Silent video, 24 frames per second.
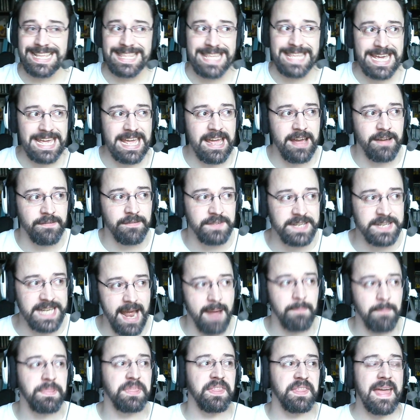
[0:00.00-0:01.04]
and they have
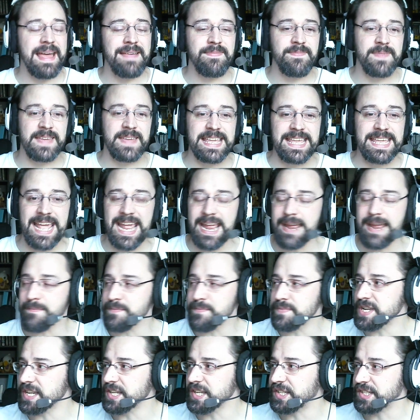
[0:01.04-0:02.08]
depth, and the
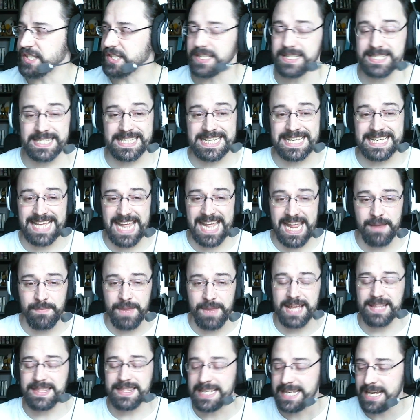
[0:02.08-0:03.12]
game
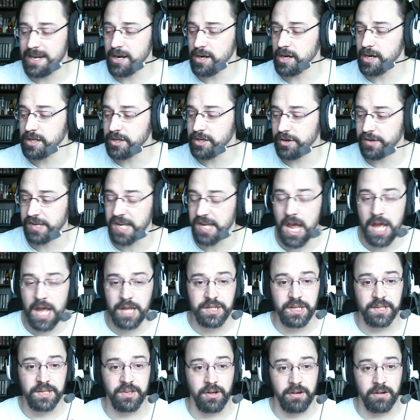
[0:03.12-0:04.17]
and the characters
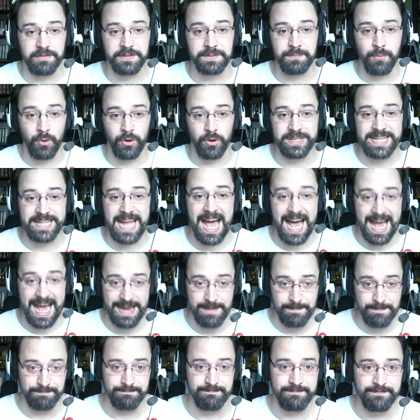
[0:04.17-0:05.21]
deserved more
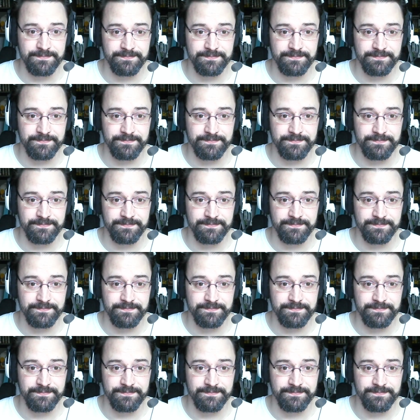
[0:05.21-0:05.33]
time.